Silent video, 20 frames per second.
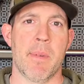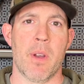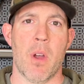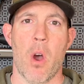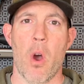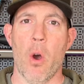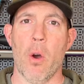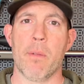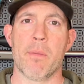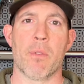
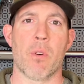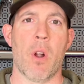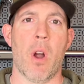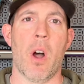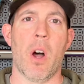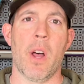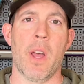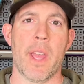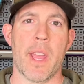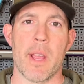
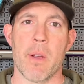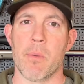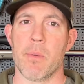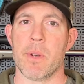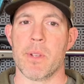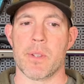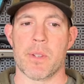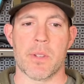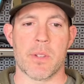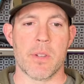Overall, it
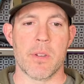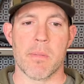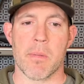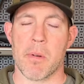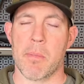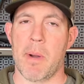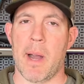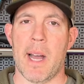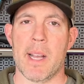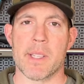was
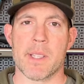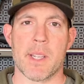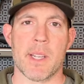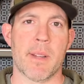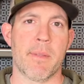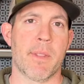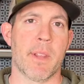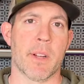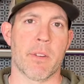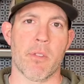super
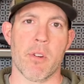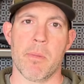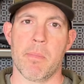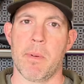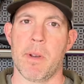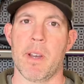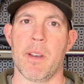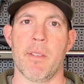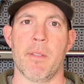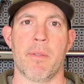positive. The group
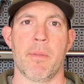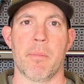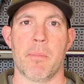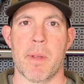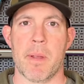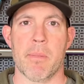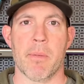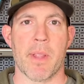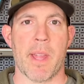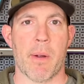of
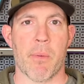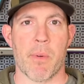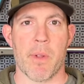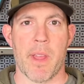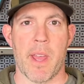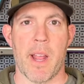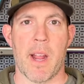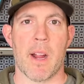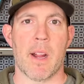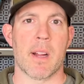people that were
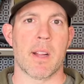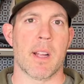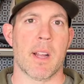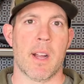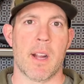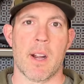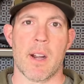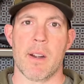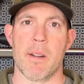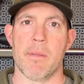there
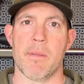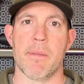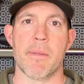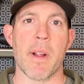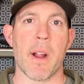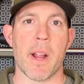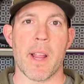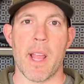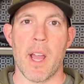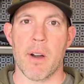are
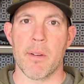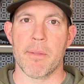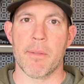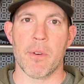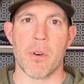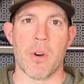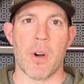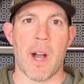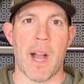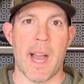very
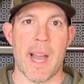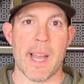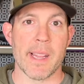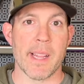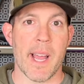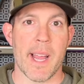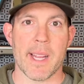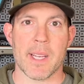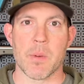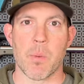helpful. I
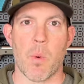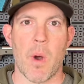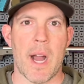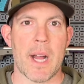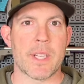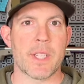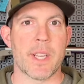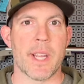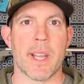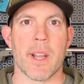liked
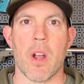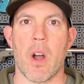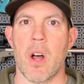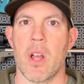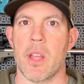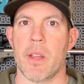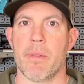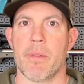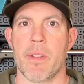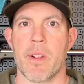watching
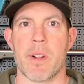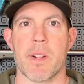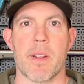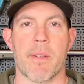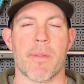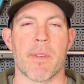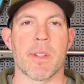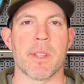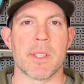all of their different